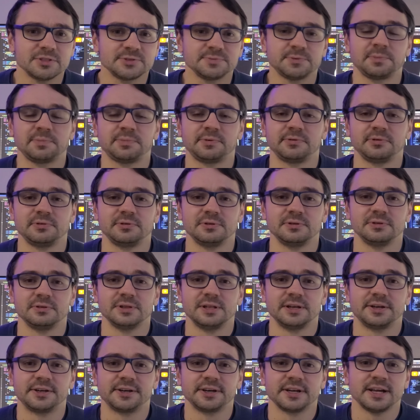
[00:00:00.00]

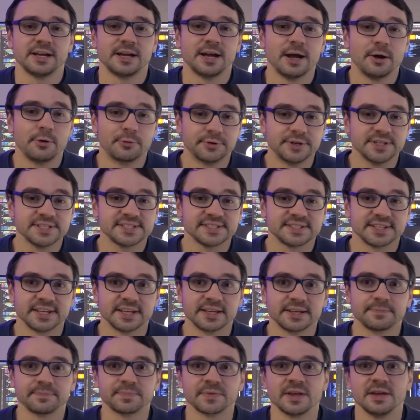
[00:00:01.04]
popular
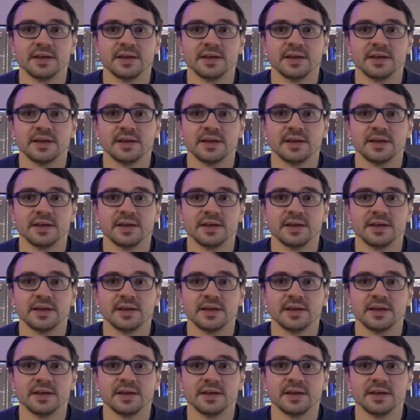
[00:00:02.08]
heuristic